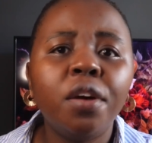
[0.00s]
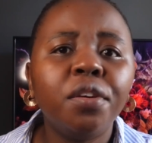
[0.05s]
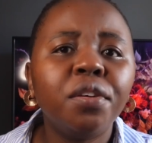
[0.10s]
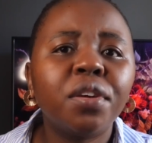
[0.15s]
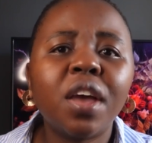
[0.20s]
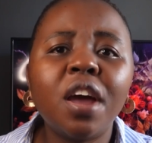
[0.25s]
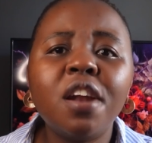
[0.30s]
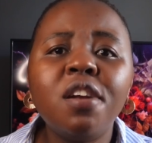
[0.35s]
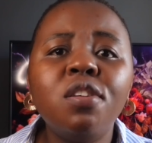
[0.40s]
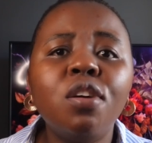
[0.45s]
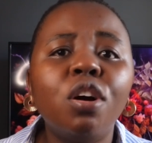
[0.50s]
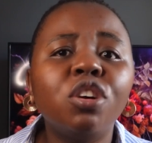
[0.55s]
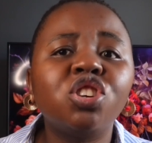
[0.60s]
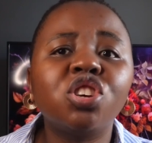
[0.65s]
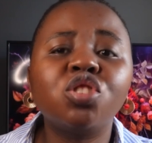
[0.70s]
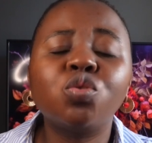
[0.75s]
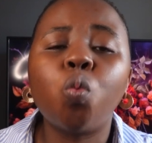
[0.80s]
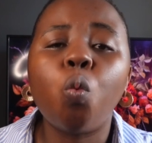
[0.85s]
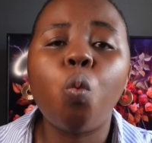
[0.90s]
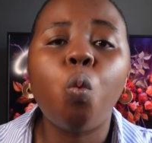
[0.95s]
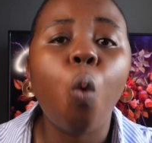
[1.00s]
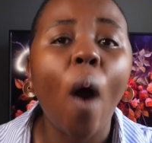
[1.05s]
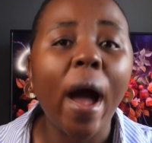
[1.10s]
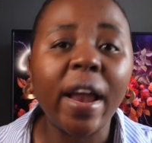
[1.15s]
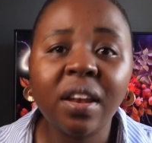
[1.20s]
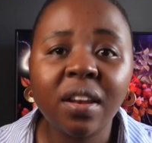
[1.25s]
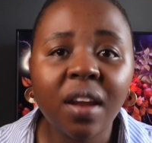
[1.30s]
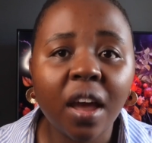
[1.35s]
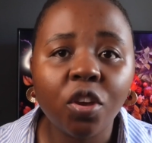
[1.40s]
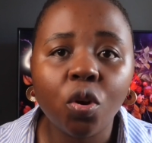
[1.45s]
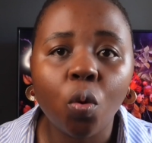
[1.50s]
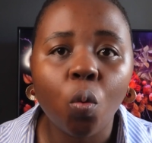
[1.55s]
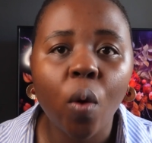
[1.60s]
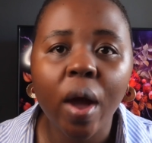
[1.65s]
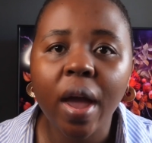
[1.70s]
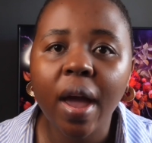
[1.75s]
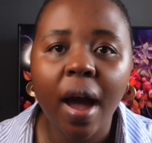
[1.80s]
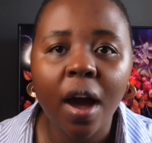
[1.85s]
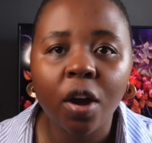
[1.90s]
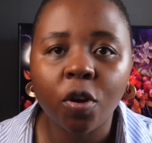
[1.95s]
You cannot just wander your
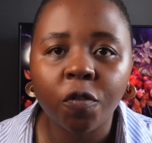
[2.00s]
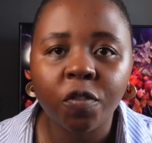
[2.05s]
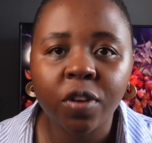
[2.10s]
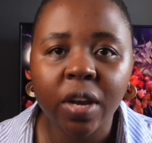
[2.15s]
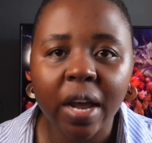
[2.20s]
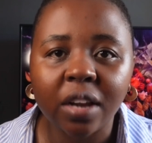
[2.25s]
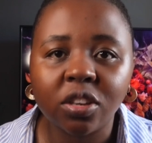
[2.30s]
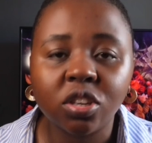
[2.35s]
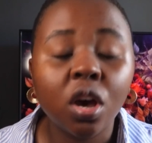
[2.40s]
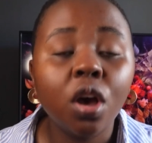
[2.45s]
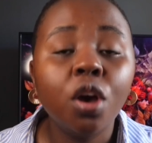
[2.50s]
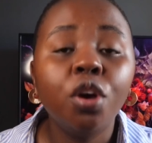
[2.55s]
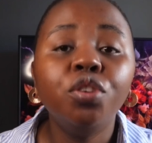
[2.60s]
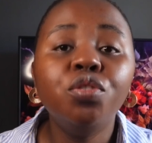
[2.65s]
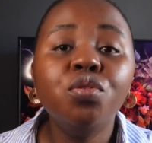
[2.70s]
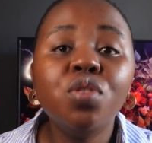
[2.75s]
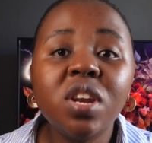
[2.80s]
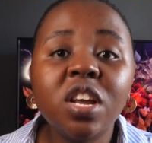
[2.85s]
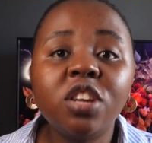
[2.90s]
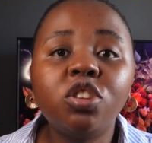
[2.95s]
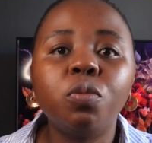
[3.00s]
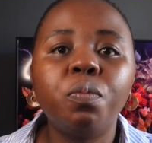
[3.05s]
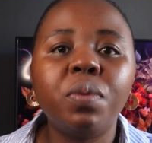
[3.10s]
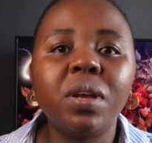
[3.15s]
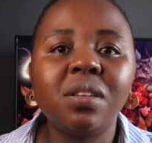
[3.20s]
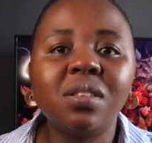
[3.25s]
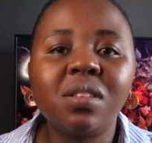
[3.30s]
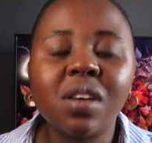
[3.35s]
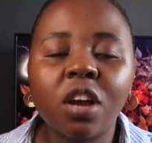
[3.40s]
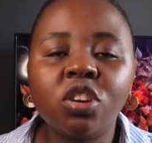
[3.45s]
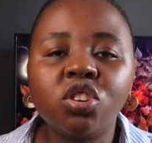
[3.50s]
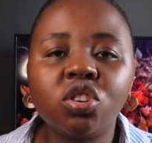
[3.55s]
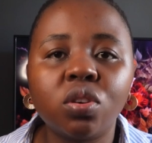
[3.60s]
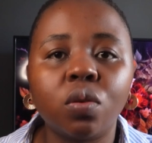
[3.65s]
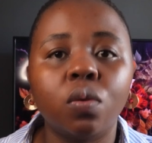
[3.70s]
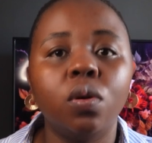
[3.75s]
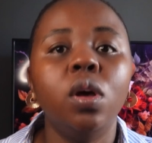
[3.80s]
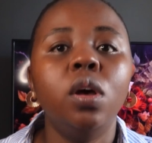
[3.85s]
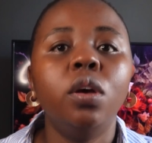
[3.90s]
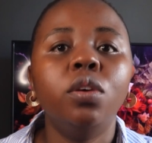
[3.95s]
way out of debt. You need to be
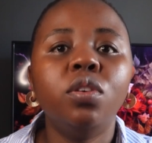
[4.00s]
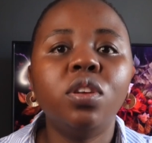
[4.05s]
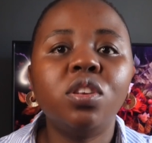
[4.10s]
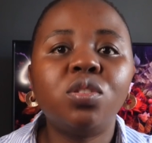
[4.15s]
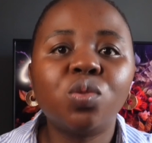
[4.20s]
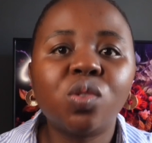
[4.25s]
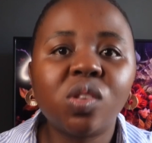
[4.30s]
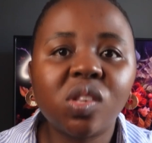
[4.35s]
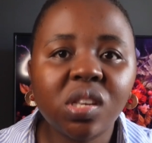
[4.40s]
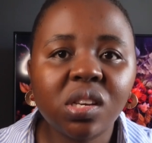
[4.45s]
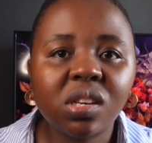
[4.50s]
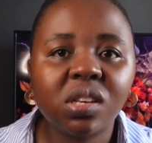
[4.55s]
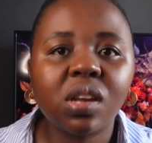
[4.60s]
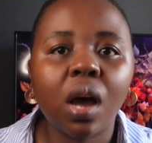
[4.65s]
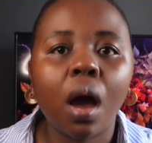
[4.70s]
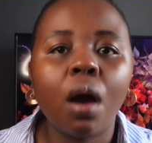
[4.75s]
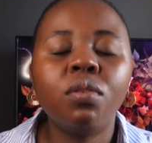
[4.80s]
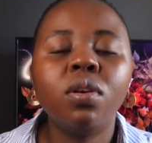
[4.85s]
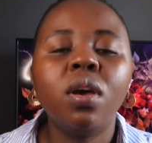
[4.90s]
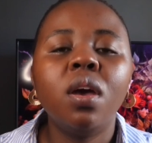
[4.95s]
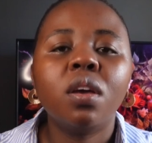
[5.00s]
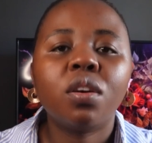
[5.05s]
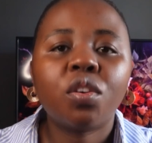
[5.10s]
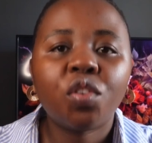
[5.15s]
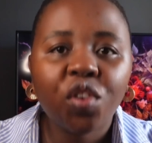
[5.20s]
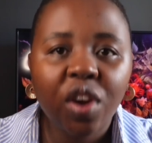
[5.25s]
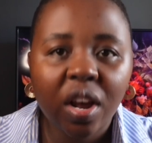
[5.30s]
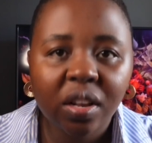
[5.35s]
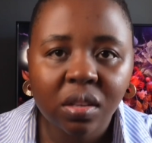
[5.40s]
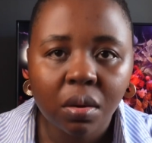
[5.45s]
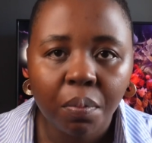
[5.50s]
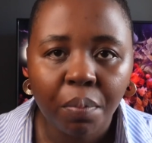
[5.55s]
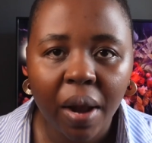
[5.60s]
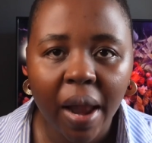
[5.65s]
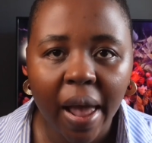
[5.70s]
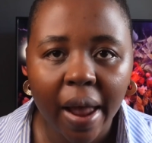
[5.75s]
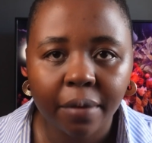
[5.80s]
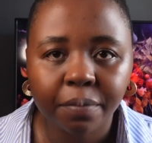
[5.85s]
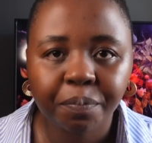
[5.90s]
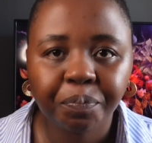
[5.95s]
intentional. You need to sit down, create a
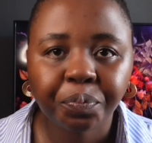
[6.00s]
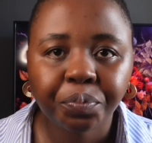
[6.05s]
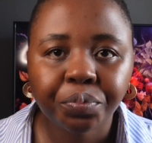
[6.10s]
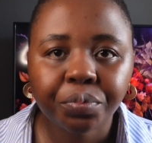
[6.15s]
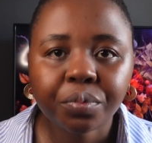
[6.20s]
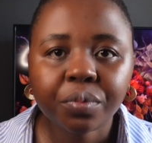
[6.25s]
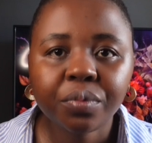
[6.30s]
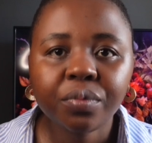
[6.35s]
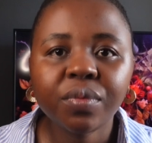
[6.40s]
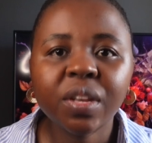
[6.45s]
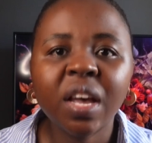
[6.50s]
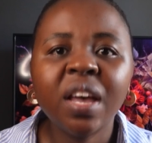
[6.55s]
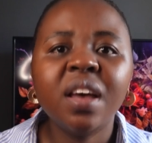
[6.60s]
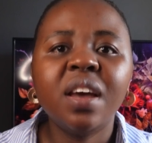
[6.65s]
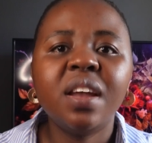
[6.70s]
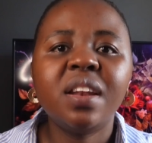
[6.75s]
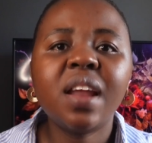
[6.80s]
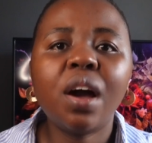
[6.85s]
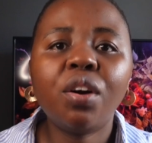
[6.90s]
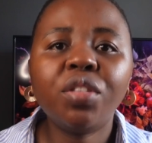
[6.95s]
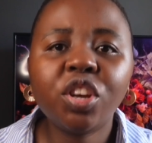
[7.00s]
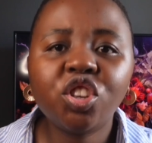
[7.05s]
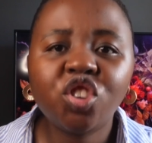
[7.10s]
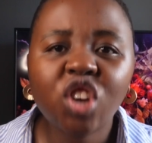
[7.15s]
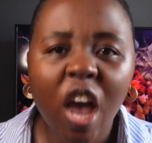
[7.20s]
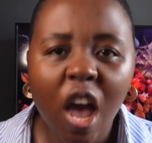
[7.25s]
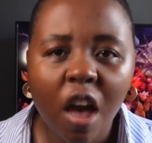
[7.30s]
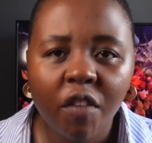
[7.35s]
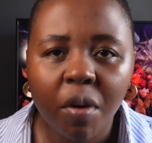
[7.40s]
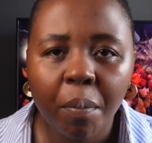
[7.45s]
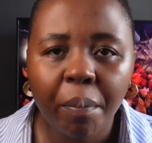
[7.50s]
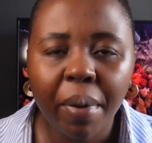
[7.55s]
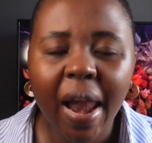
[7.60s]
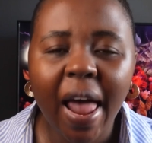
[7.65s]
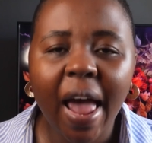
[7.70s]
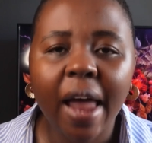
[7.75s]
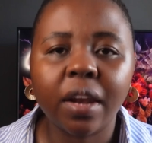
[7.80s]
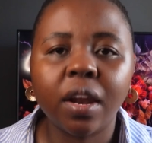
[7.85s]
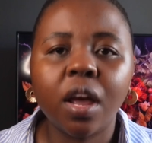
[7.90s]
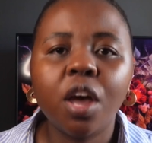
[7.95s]
plan. Now that you have a
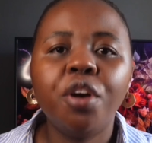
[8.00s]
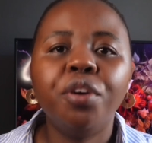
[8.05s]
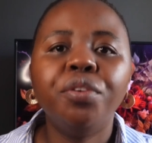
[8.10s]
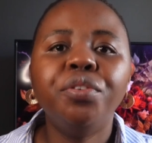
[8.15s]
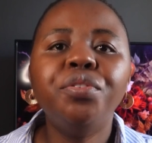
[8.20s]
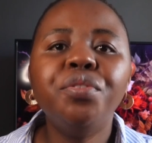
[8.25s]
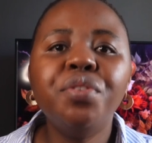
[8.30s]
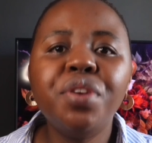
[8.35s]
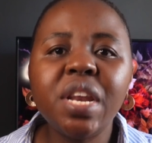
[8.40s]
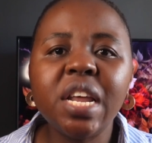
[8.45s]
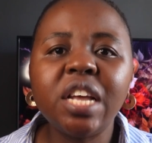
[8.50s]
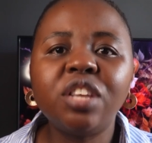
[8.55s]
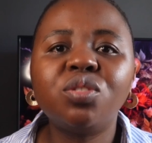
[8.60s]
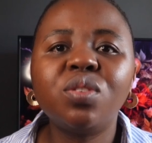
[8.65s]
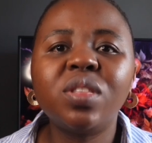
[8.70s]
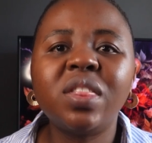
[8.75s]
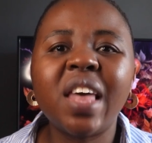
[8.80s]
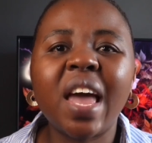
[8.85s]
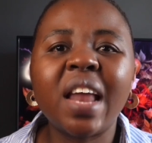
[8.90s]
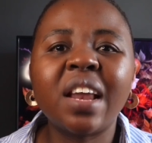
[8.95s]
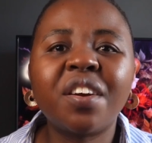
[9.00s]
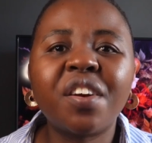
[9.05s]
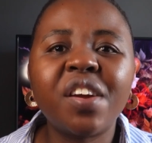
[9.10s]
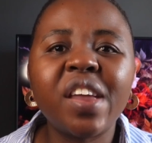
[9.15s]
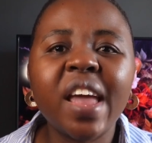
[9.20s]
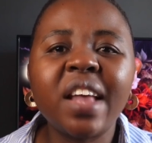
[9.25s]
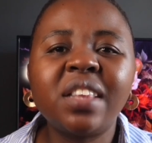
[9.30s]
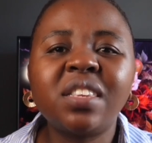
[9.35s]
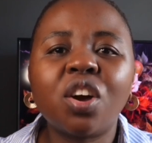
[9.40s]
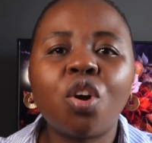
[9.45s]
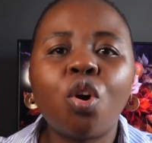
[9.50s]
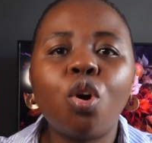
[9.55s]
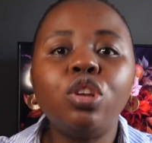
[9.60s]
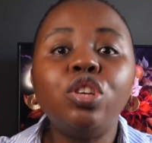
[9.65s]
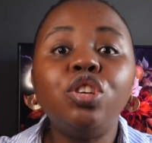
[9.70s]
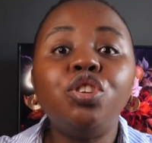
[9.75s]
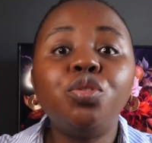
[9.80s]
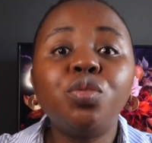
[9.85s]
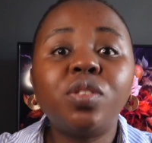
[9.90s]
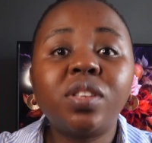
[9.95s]
plan, you need to then create a
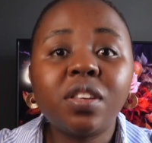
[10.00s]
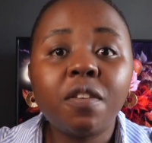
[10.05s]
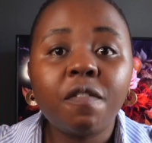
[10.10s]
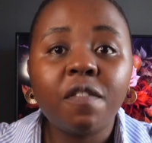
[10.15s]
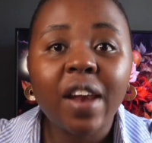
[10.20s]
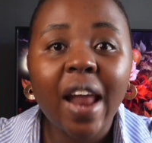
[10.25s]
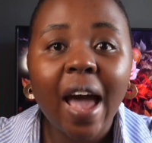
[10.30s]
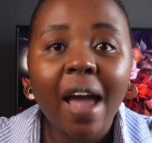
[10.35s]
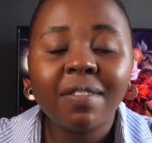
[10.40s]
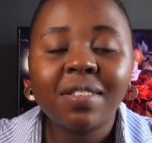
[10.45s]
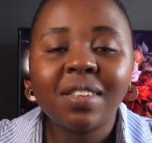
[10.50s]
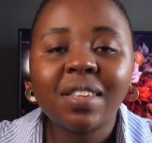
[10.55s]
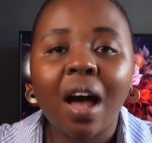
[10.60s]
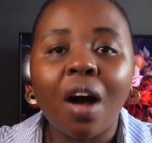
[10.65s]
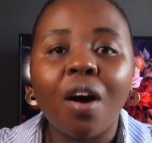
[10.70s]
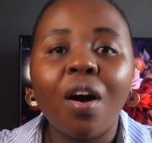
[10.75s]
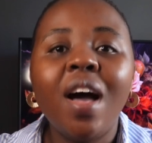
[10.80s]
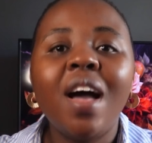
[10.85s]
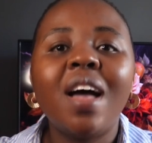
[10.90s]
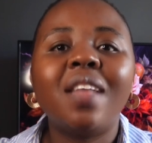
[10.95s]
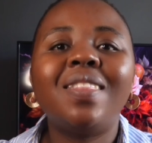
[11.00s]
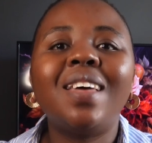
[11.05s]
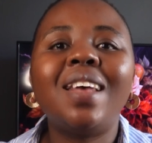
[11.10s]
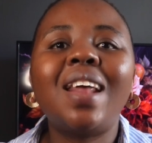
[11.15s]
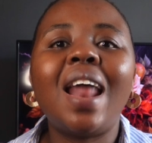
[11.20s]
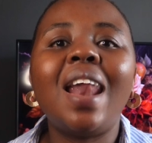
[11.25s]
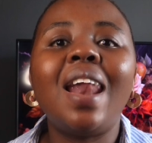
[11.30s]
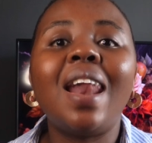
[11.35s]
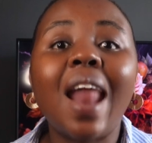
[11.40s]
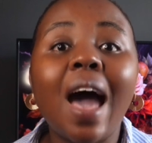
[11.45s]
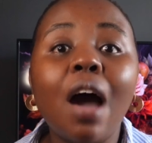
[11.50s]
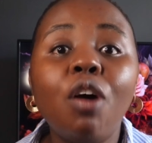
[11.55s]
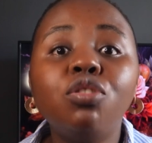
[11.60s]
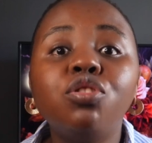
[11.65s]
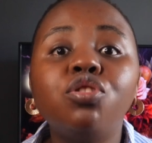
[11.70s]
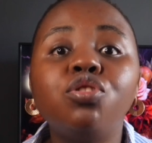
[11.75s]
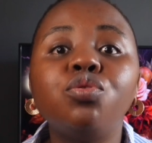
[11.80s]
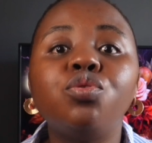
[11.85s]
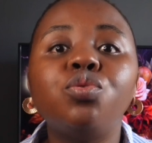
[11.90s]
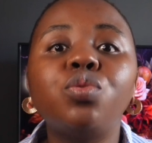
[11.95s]
conducive lifestyle that
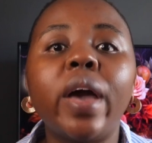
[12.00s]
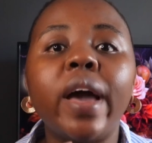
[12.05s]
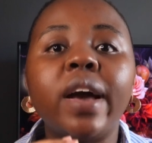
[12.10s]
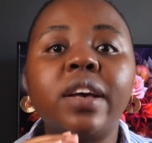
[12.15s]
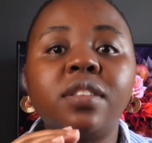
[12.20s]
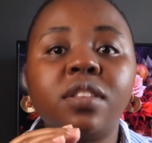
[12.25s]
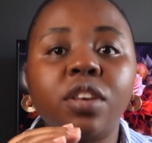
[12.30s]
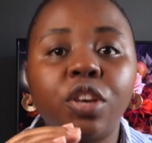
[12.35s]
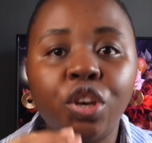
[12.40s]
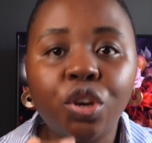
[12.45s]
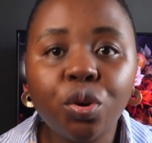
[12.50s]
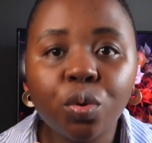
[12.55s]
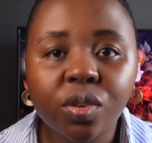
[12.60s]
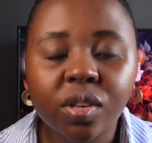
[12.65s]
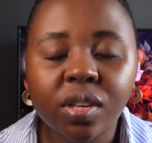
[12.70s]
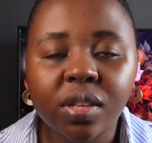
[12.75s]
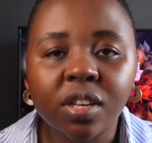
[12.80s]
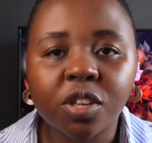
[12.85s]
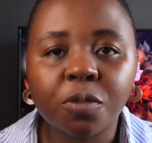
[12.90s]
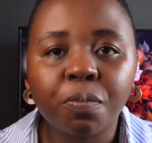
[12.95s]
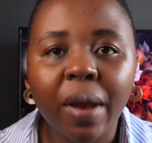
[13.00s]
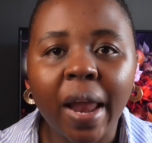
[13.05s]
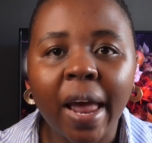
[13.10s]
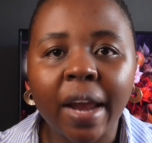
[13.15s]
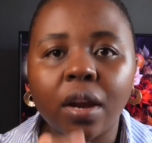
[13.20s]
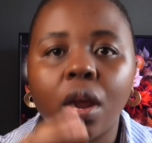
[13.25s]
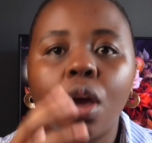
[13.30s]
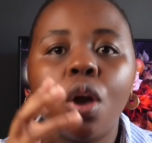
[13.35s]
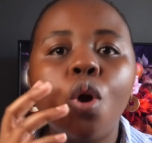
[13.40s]
allows you to execute this plan.